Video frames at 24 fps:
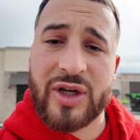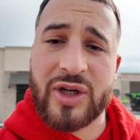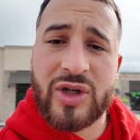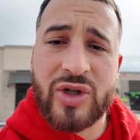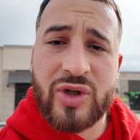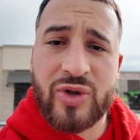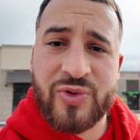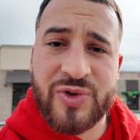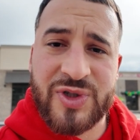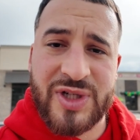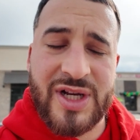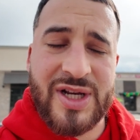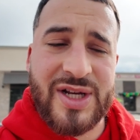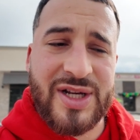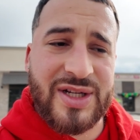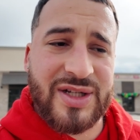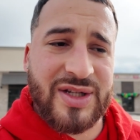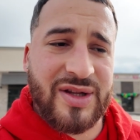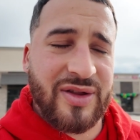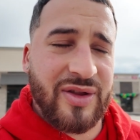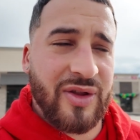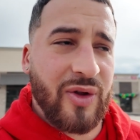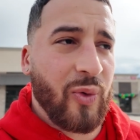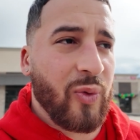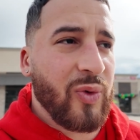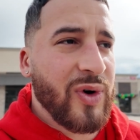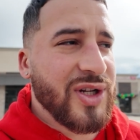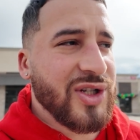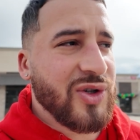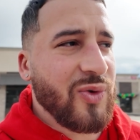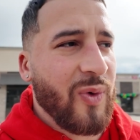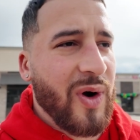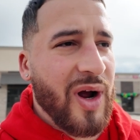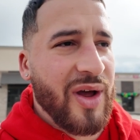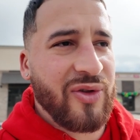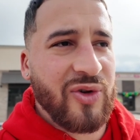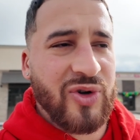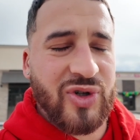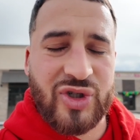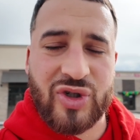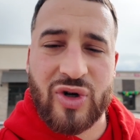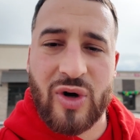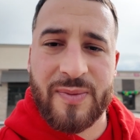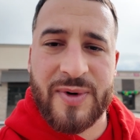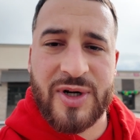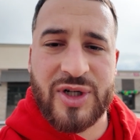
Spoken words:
the good news is the reason why there's so